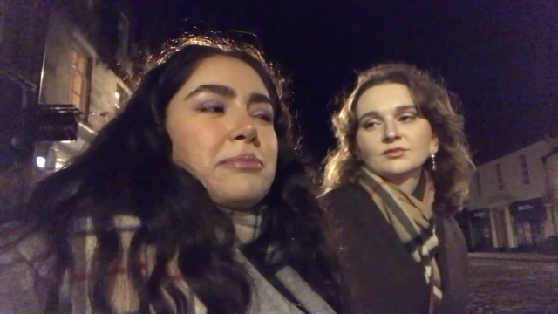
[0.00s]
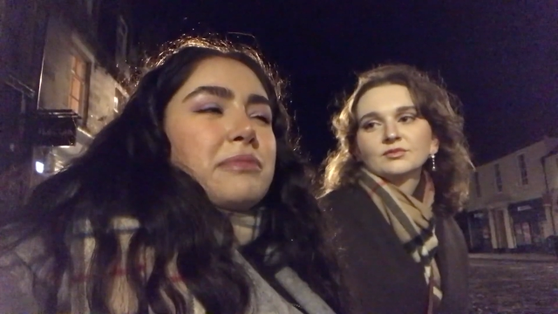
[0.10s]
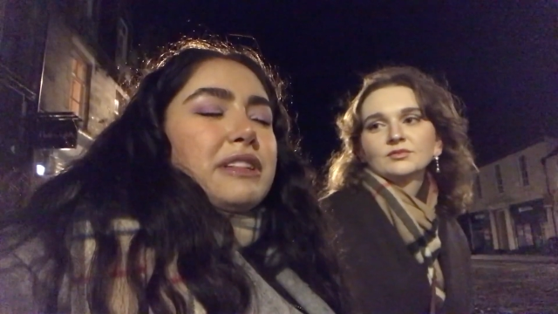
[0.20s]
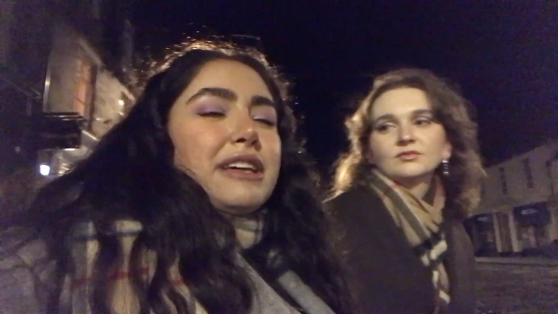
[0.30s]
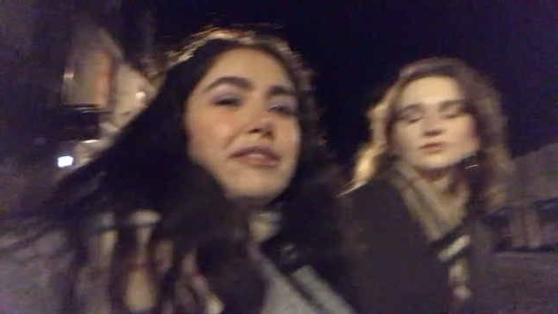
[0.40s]

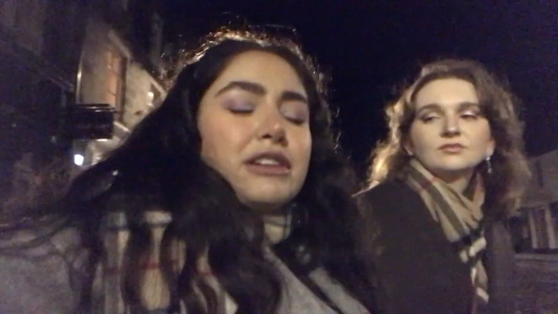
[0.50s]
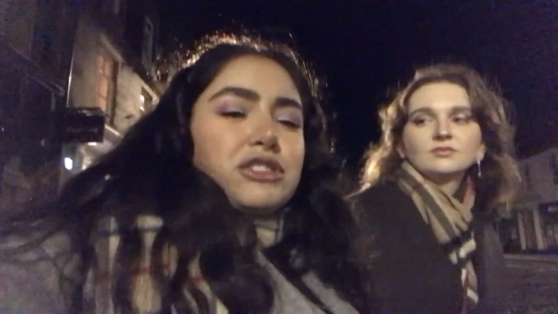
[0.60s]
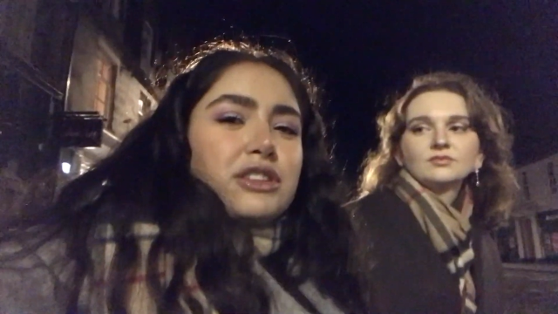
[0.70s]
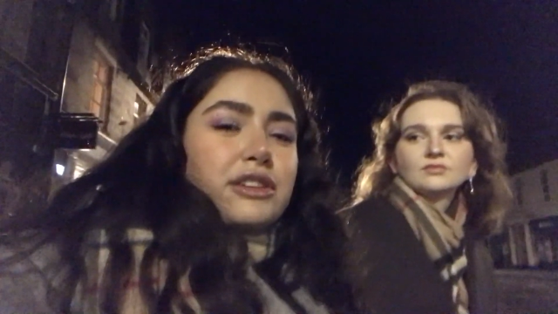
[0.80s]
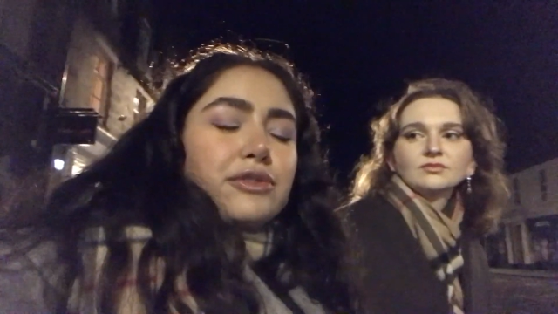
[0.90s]
Speaker 1: live it
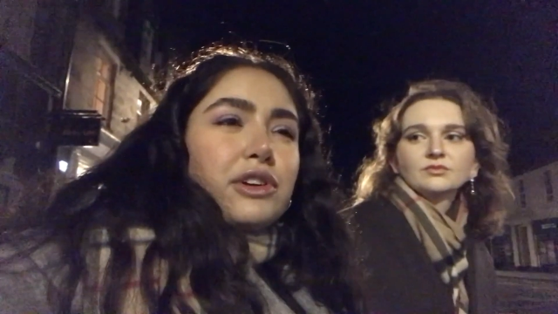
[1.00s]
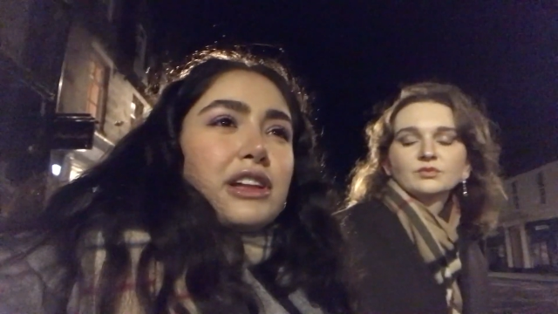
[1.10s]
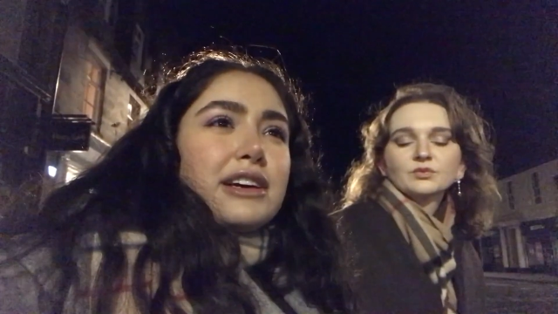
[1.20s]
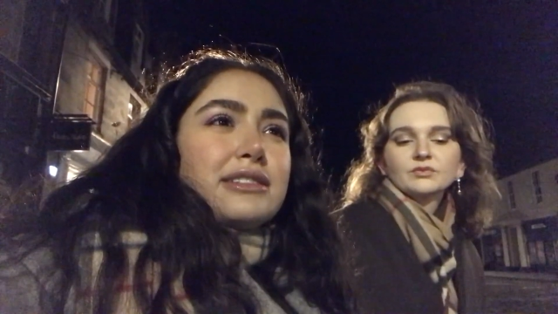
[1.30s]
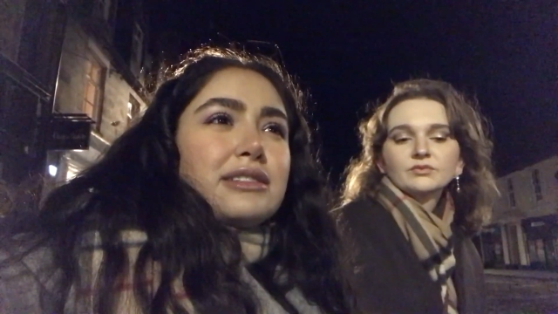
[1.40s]
to the
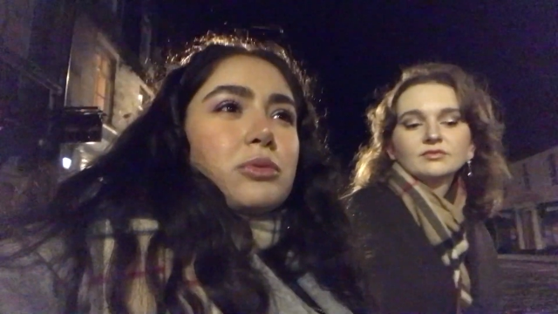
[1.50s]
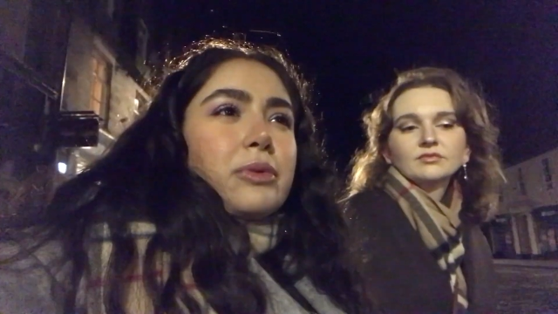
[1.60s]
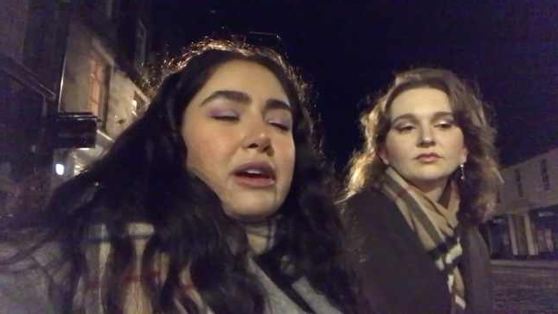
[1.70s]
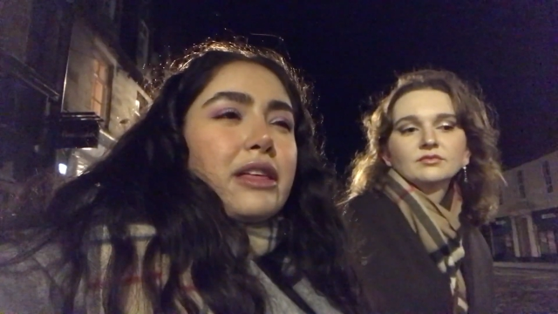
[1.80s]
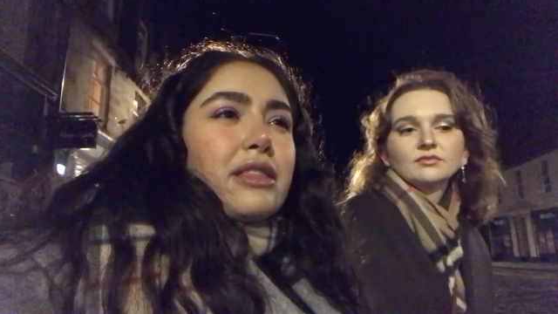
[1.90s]
fullest,
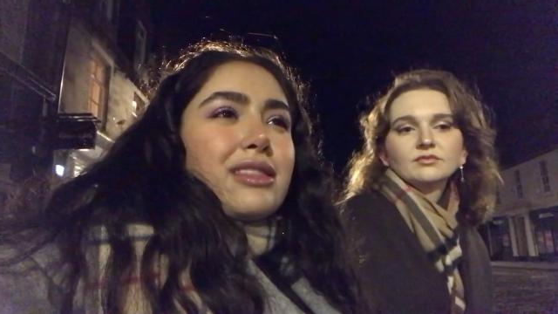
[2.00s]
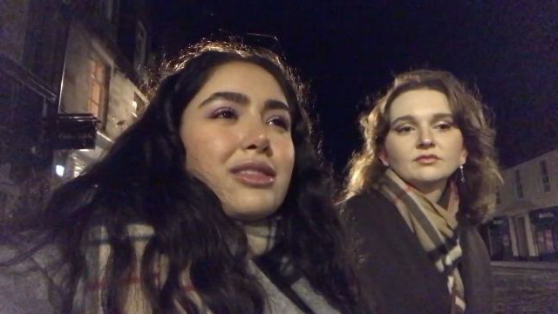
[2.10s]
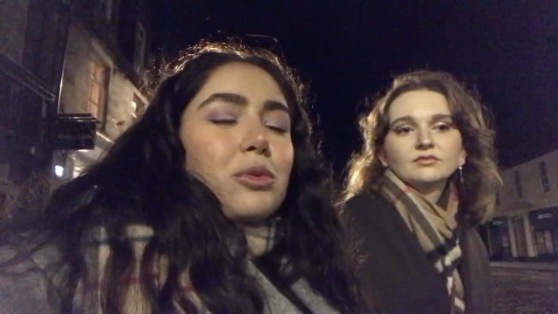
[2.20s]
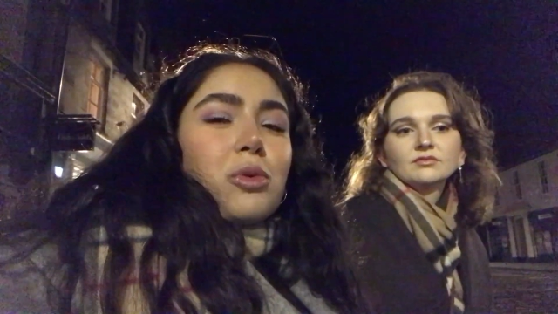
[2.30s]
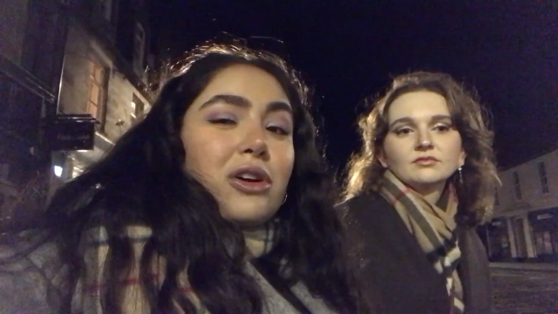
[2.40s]
with
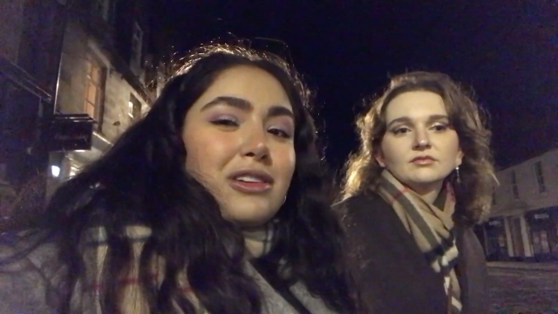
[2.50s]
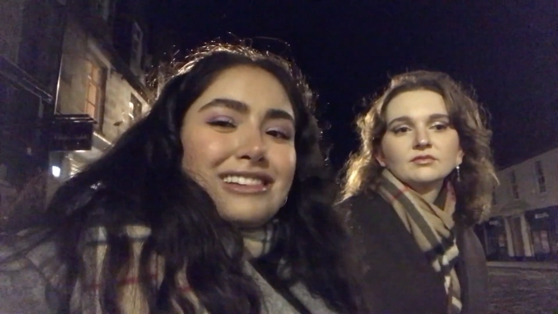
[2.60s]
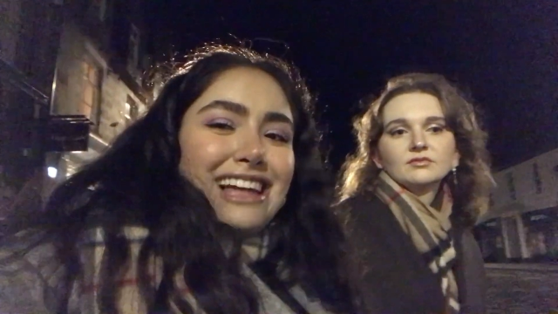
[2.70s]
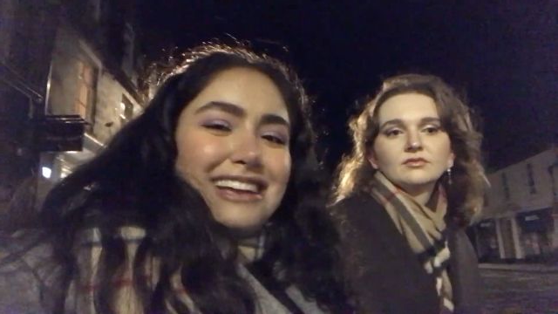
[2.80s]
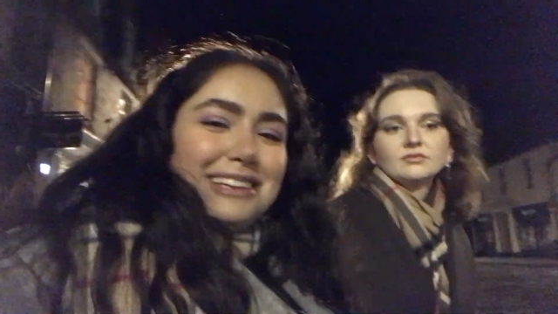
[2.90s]
the
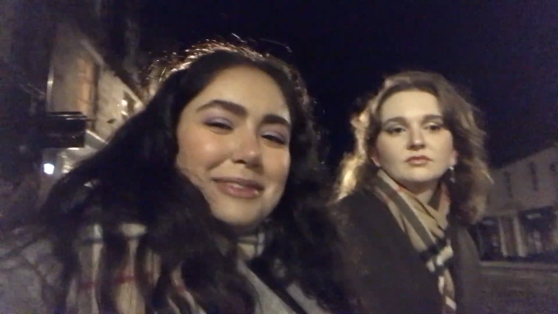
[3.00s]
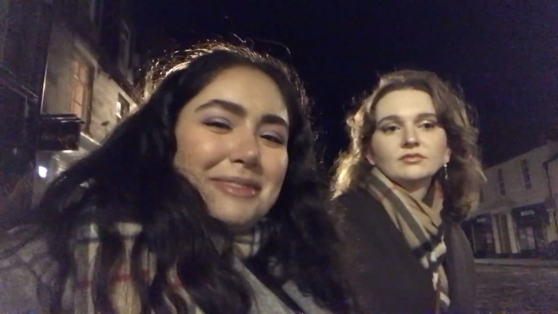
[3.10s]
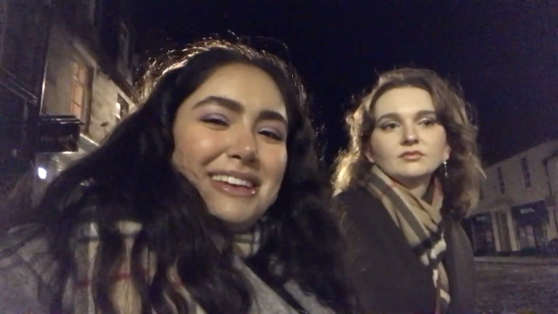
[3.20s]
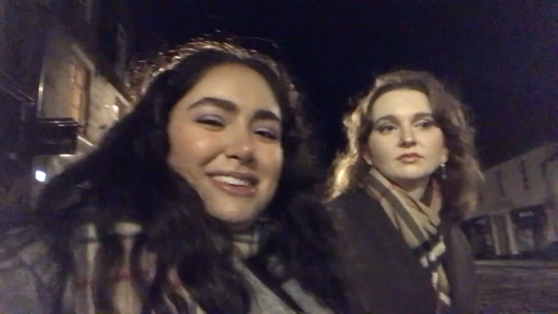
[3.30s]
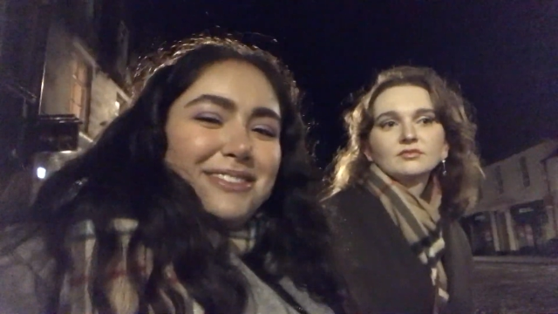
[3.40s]
world letting
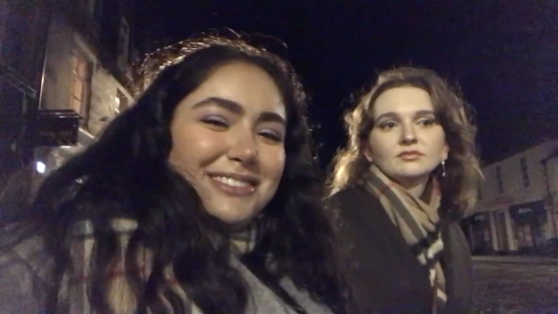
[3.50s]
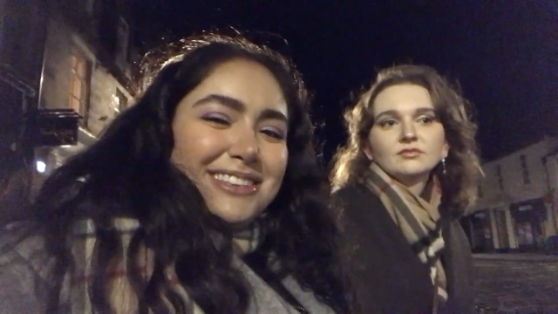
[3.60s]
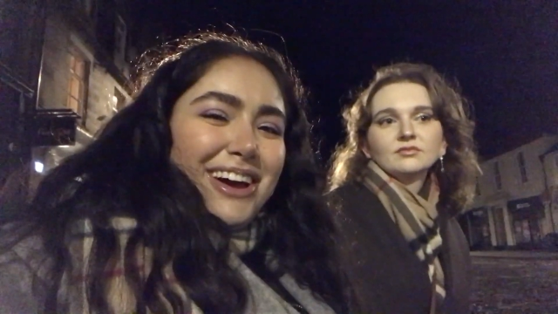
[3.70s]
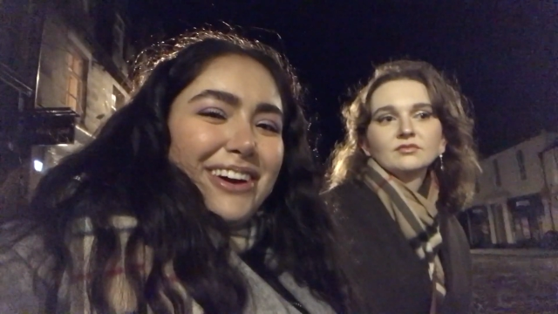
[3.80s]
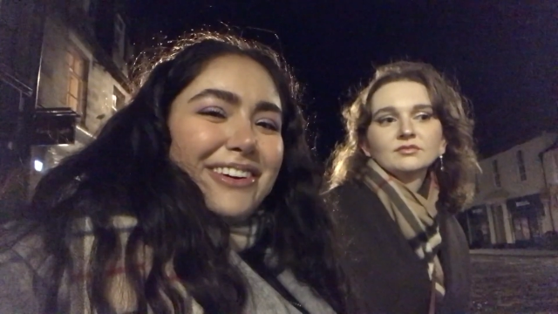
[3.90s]
me do
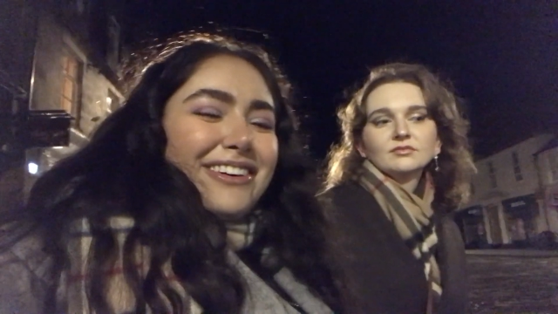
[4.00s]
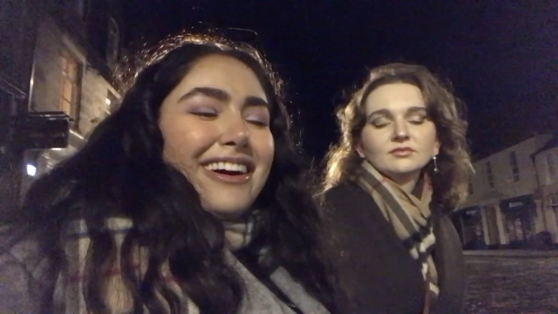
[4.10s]
so